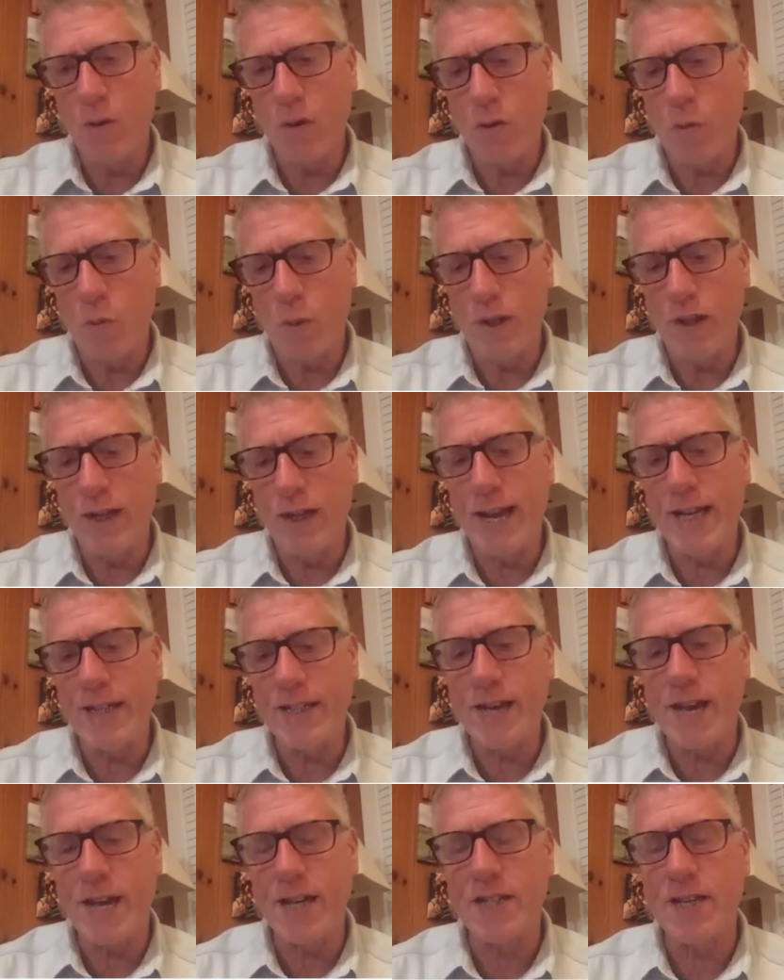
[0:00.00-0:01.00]
when the
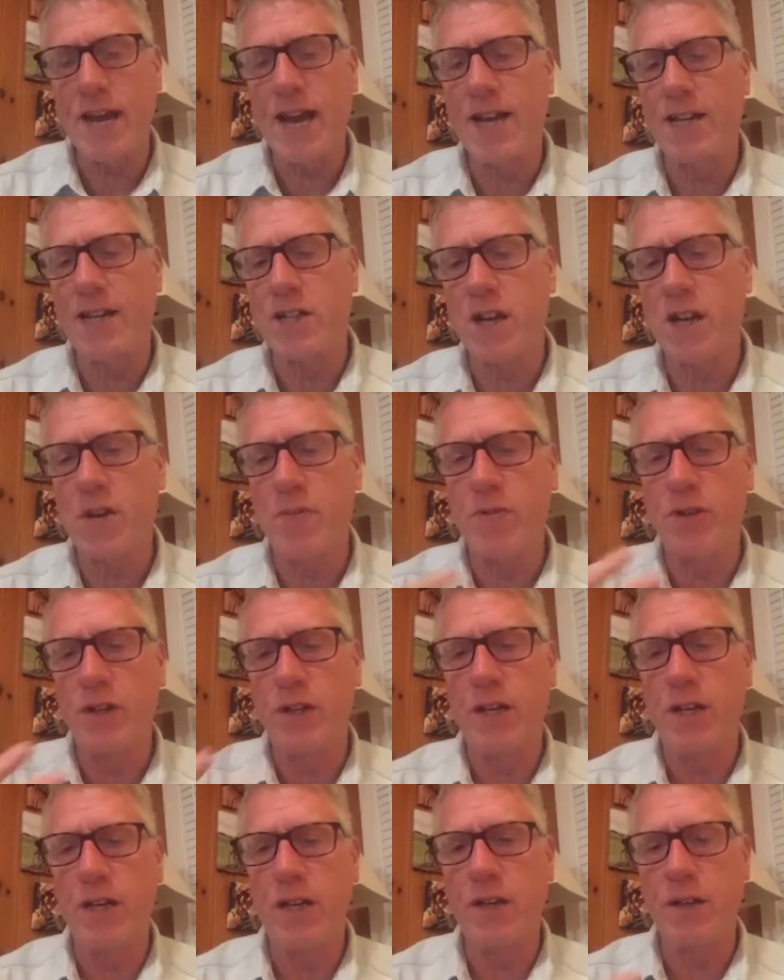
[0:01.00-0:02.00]
excise tax comes
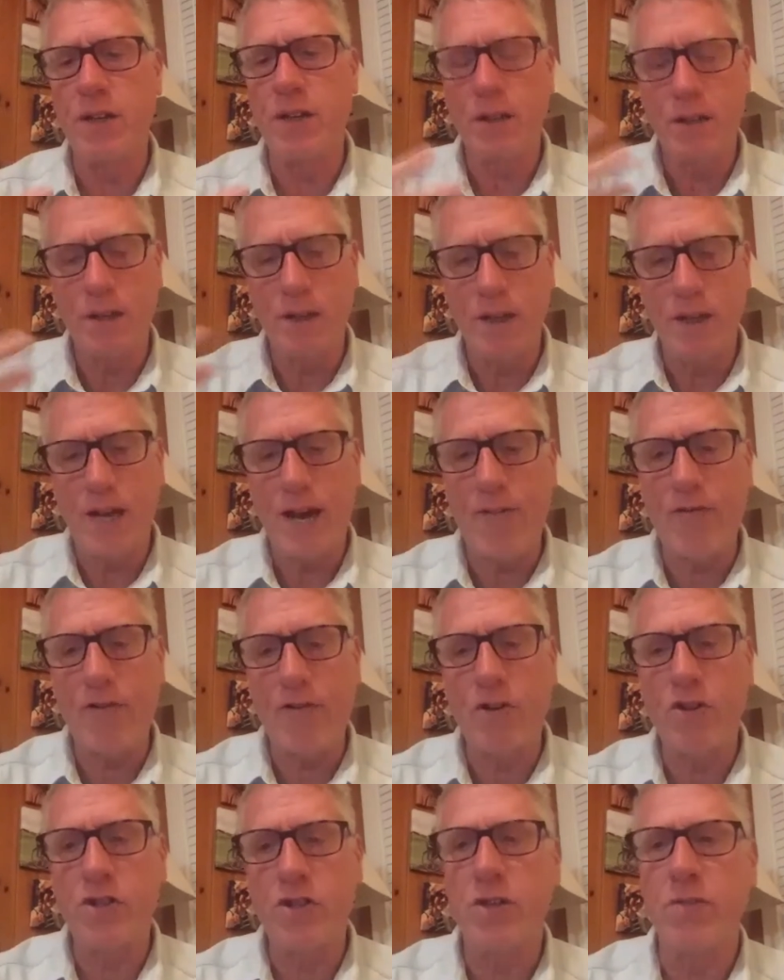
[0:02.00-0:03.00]
in, and after
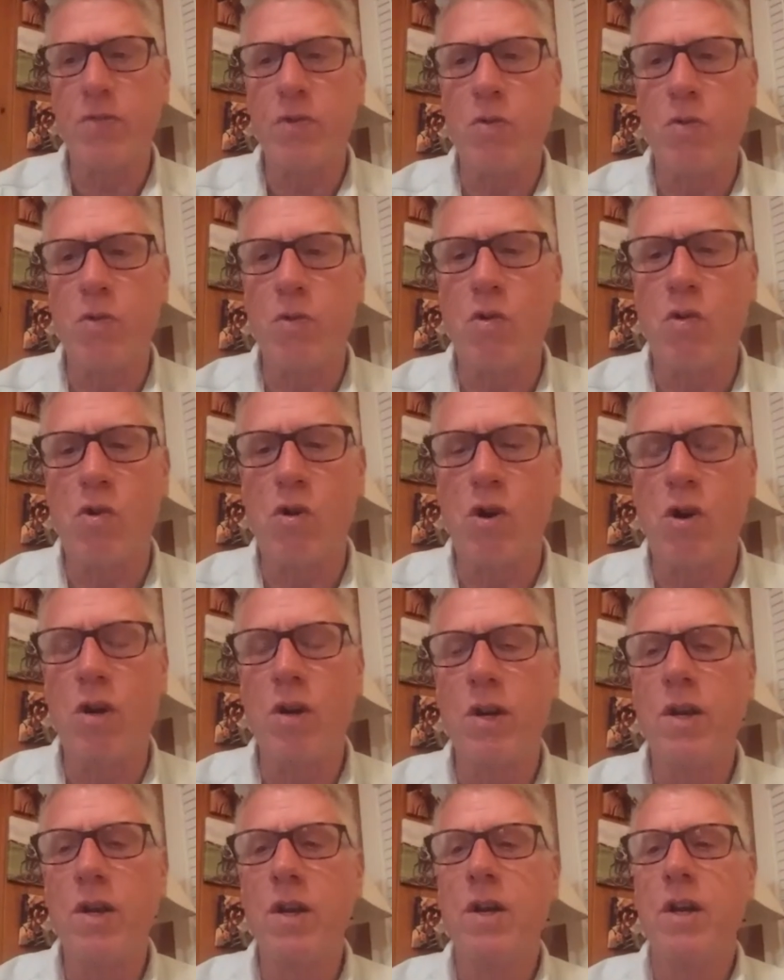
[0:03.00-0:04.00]
the Civil War,
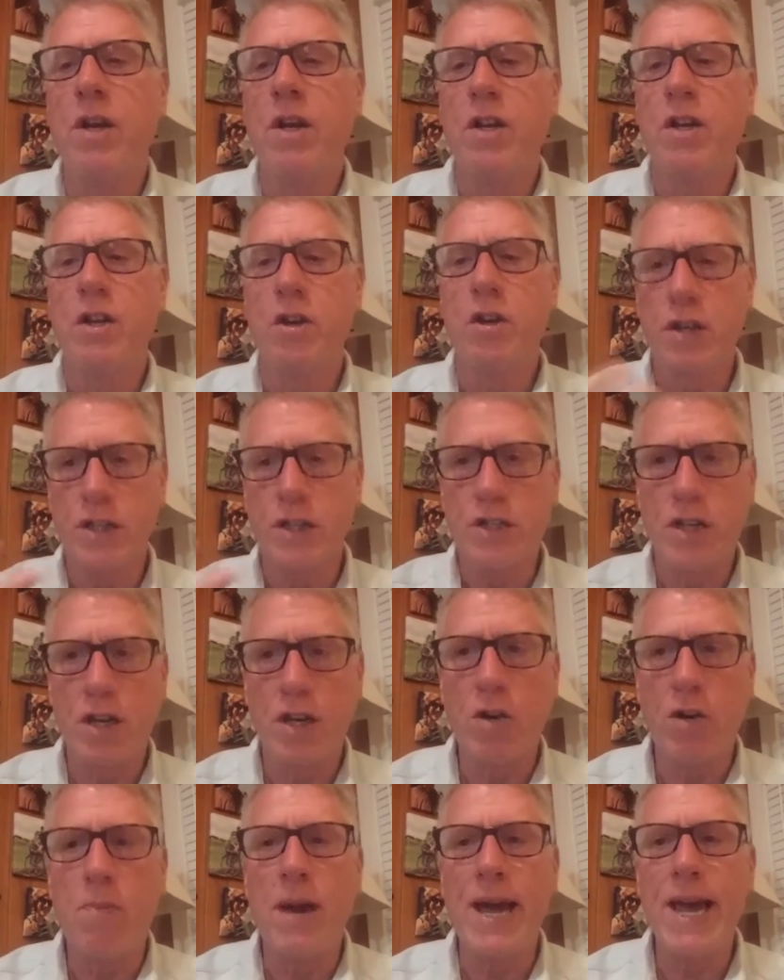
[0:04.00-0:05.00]
you could
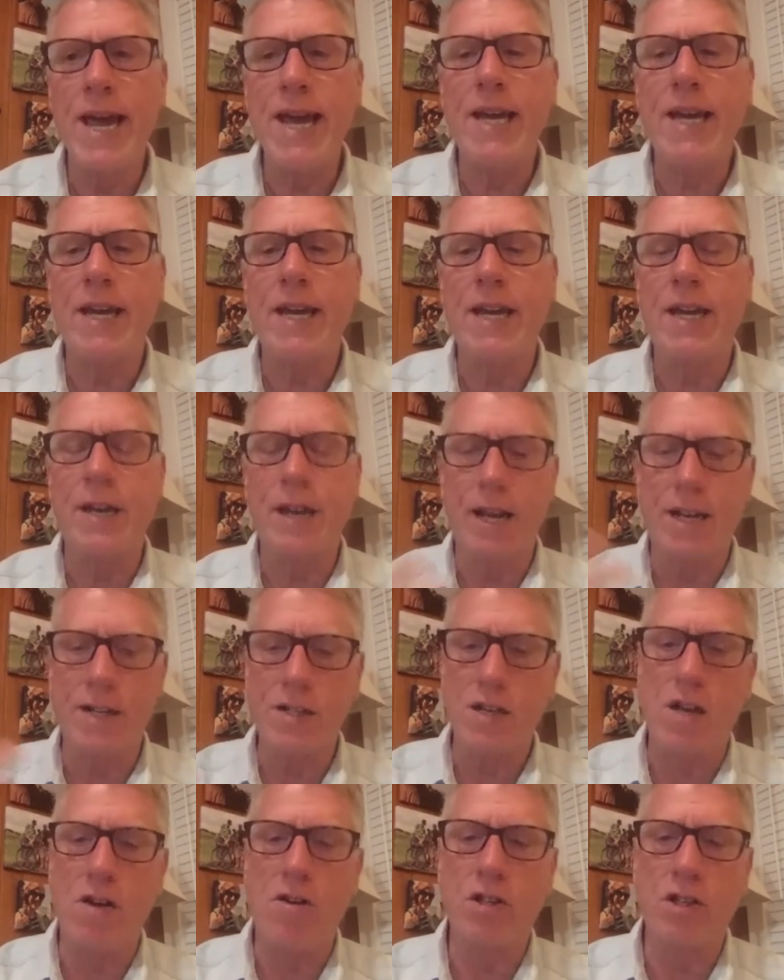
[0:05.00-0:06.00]
still make it
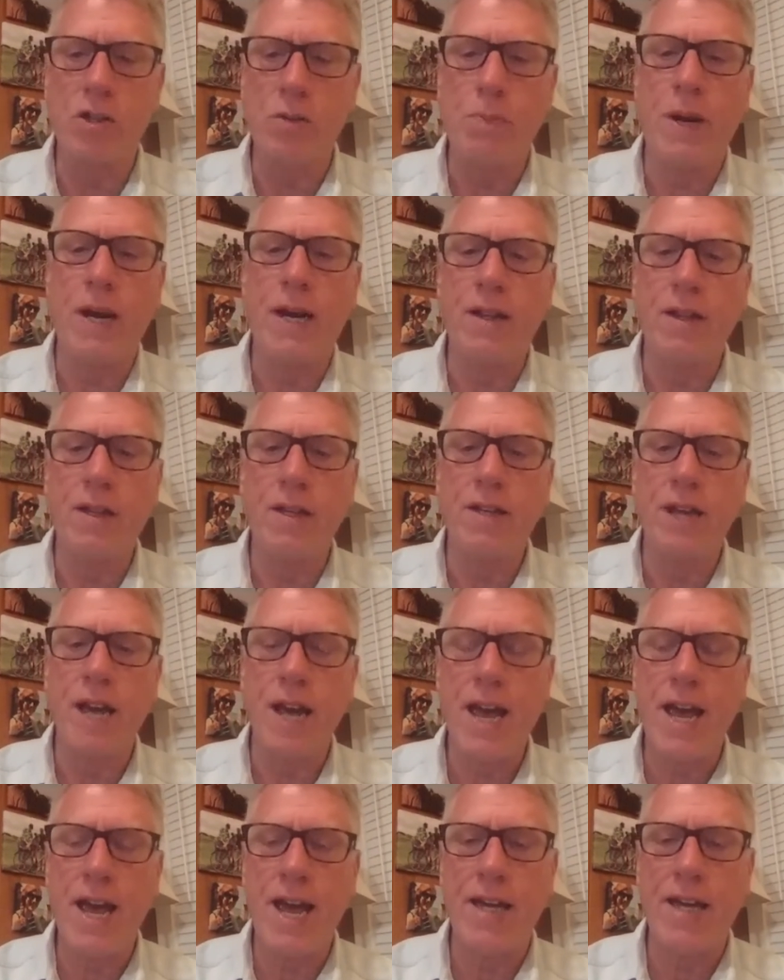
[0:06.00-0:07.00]
as long as you paid the
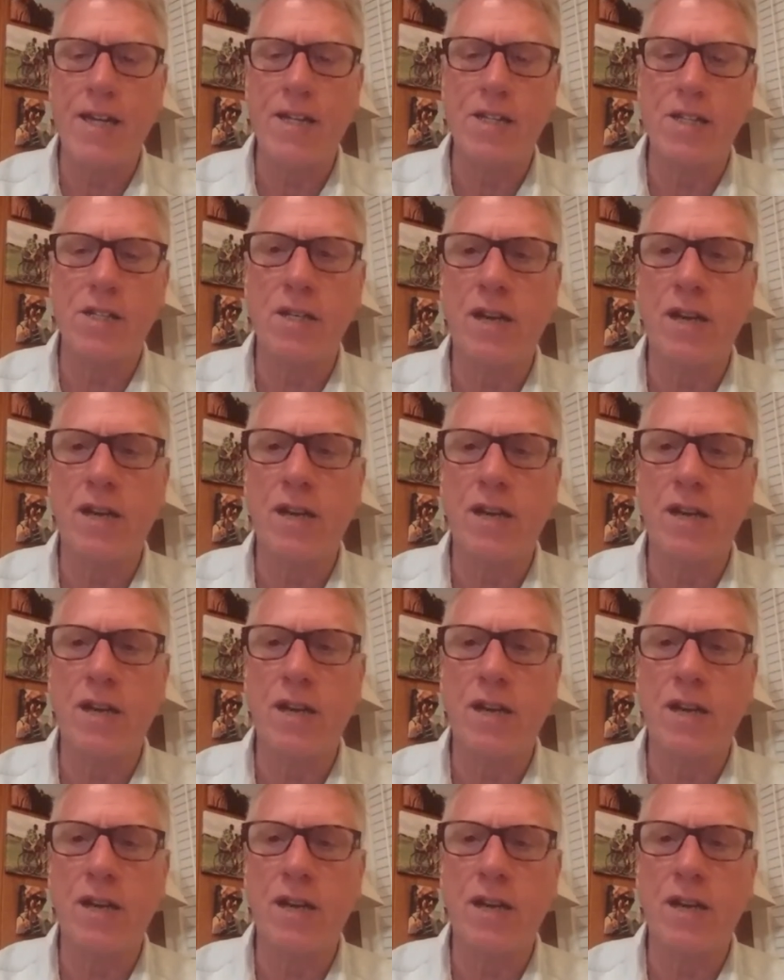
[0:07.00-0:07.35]
tax.